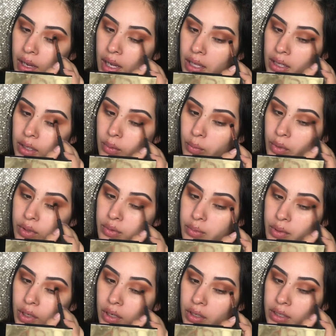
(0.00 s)
And then once
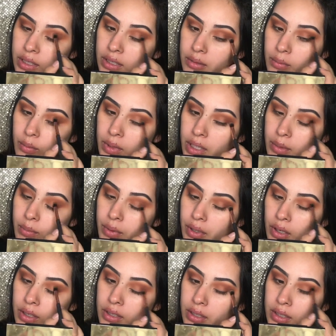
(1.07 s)
we put
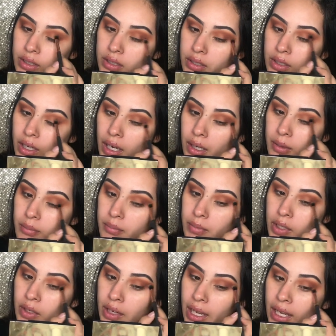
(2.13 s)
on glitter, I'm
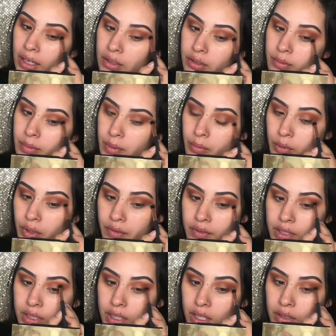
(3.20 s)
gonna add a little bit more of
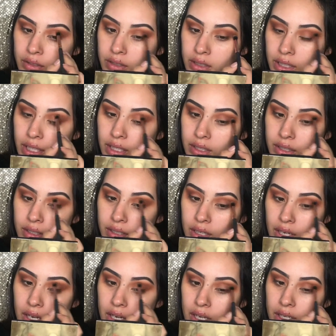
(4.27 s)
this color later.
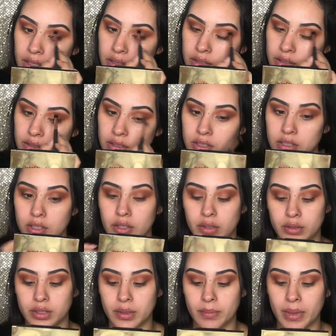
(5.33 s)
You
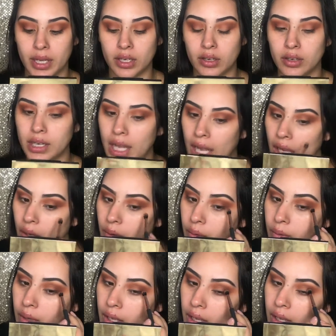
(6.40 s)
know, depending on
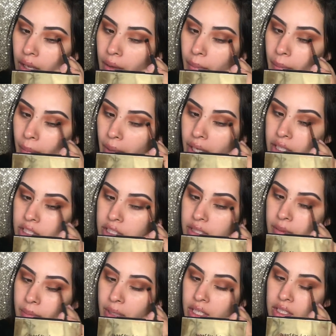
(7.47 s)
how much
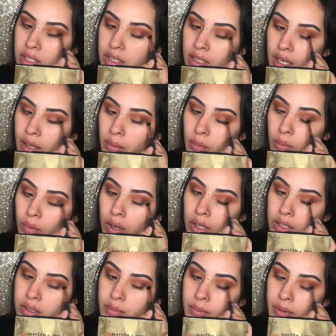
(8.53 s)
dimension I
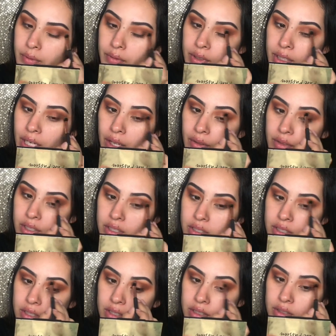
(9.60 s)
want. But for now, this is
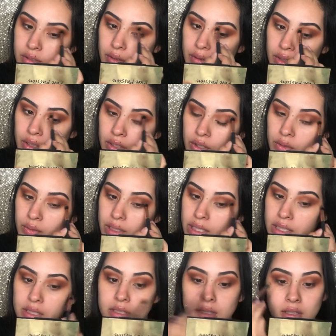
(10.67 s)
just so the
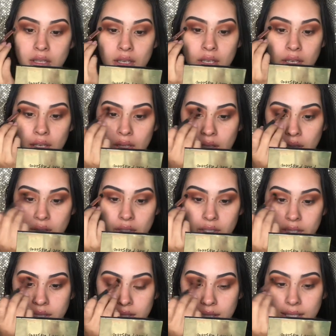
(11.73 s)
crease
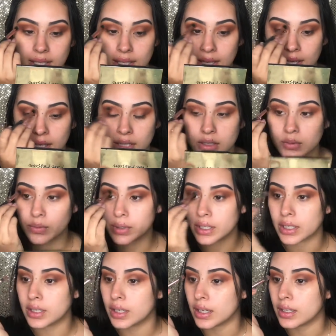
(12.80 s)
looks nice when
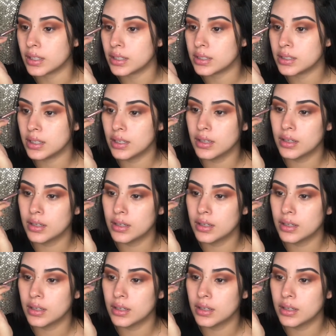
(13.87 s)
I cut it.